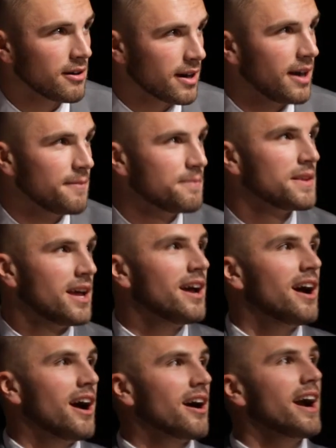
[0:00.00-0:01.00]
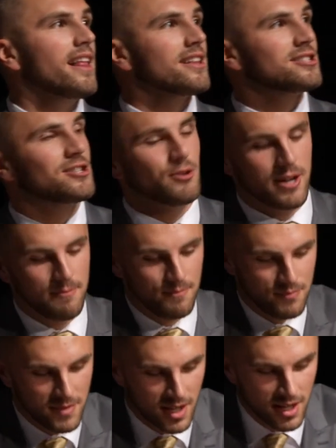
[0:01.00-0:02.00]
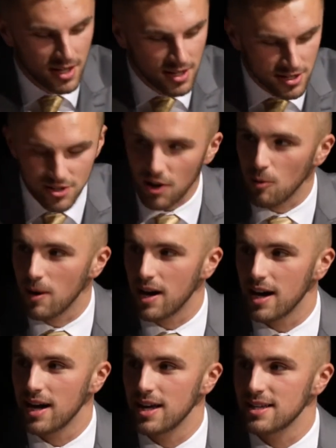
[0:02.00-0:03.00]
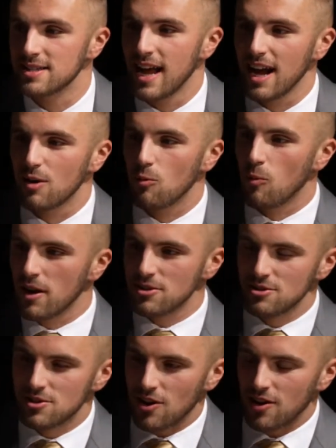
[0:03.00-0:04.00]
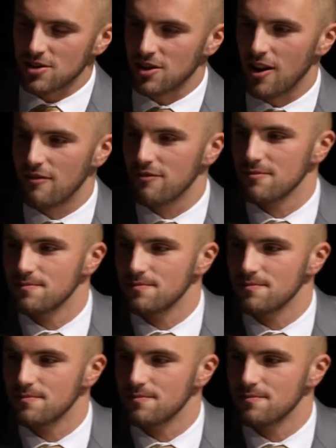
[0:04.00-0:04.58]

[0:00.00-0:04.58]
Okay. All right, let's do it. So, uh, Zach, why don't you start us off?